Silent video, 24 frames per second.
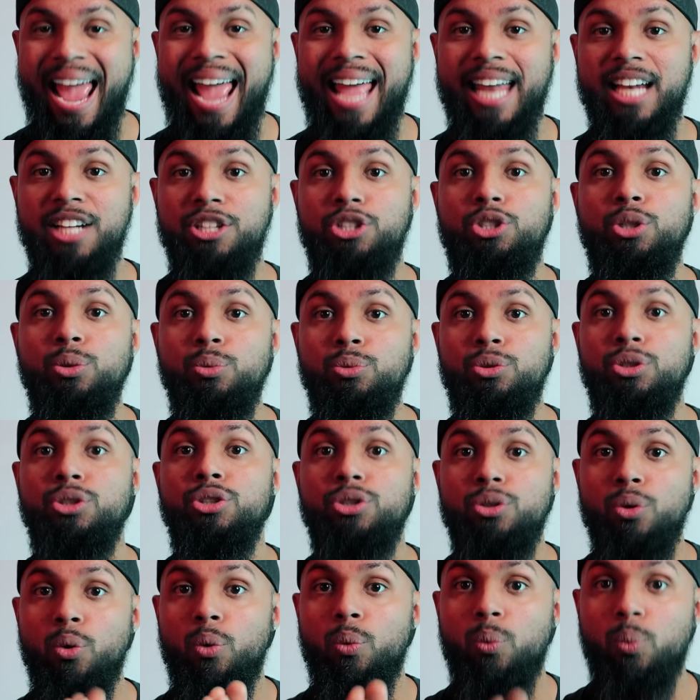and due to
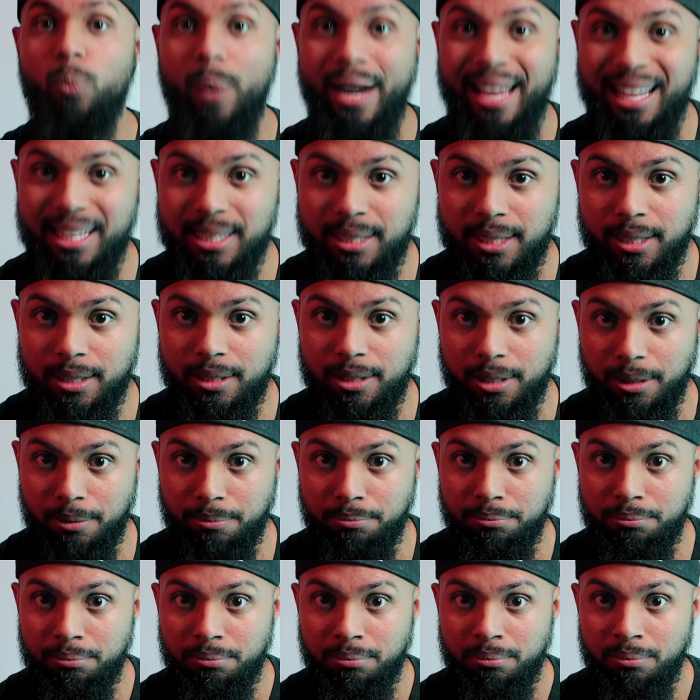your
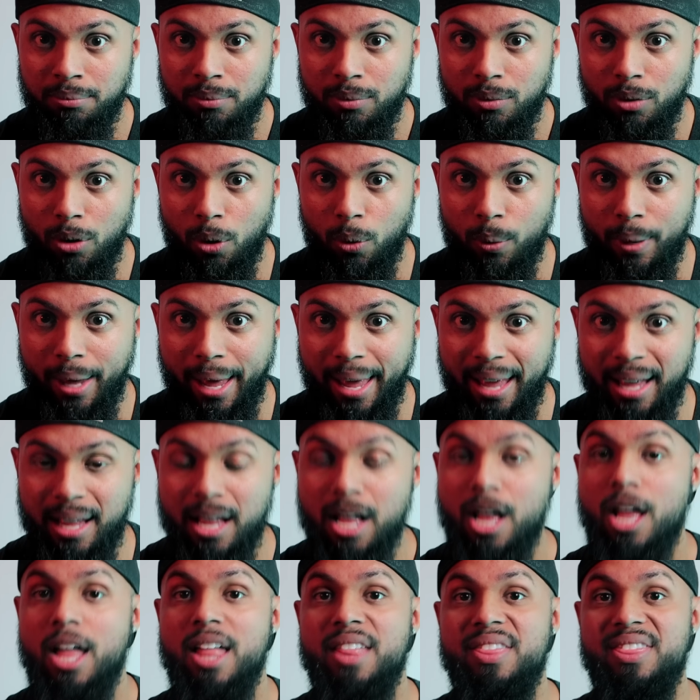racism,
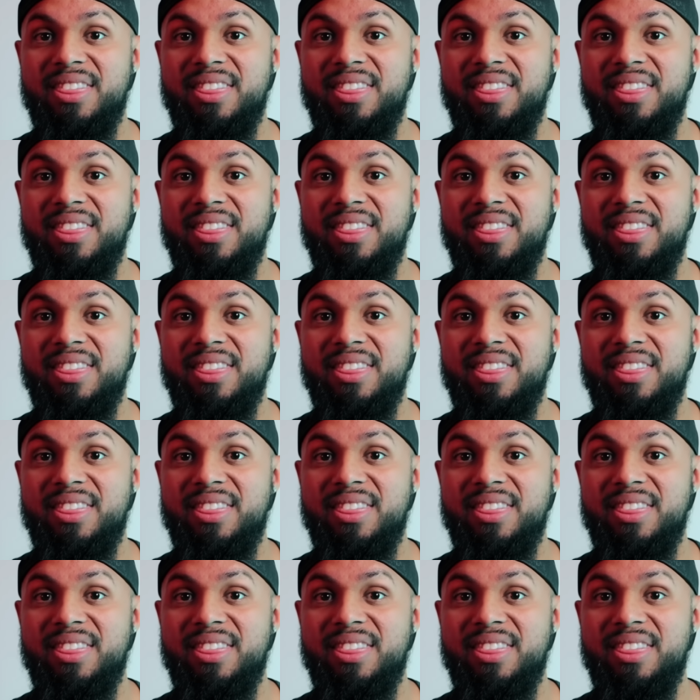okay,